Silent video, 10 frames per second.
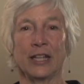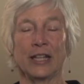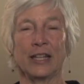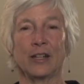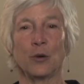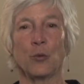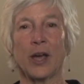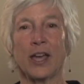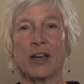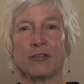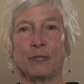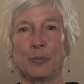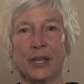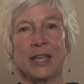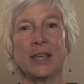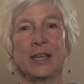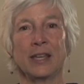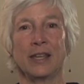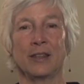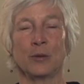in a way of
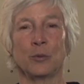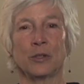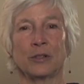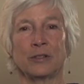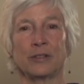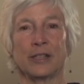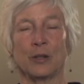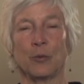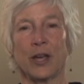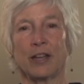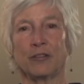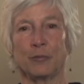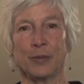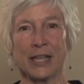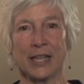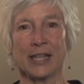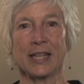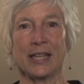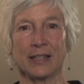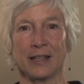being in the world, in a way of
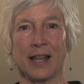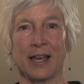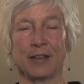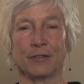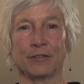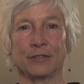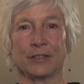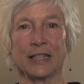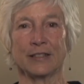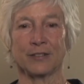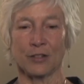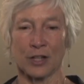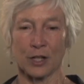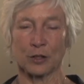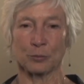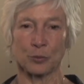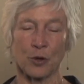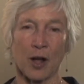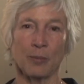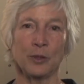being in life. It's not a
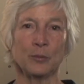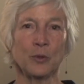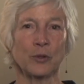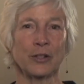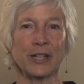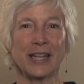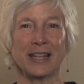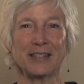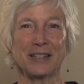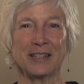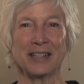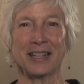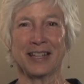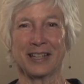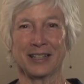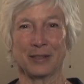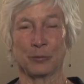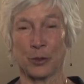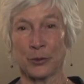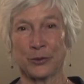problem-oriented
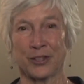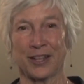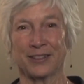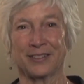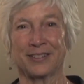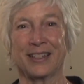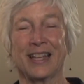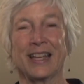process.